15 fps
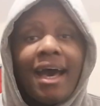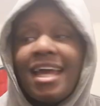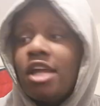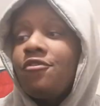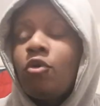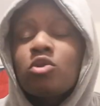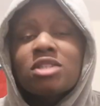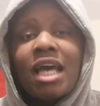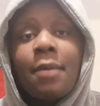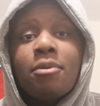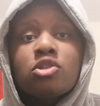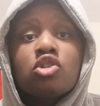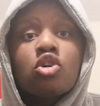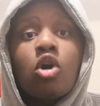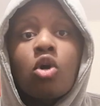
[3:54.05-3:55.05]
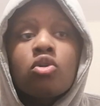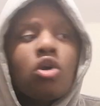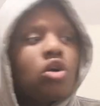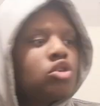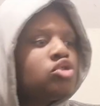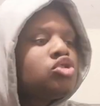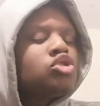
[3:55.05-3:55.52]
and it forced Kepa to go
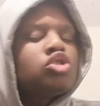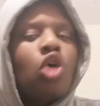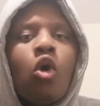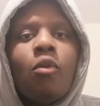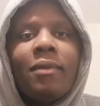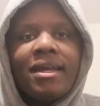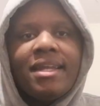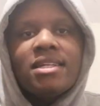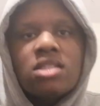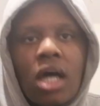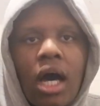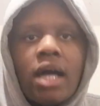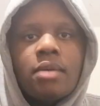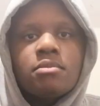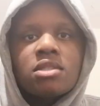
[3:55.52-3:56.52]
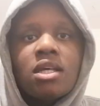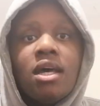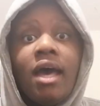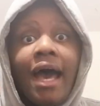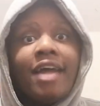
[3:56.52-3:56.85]
long so many times.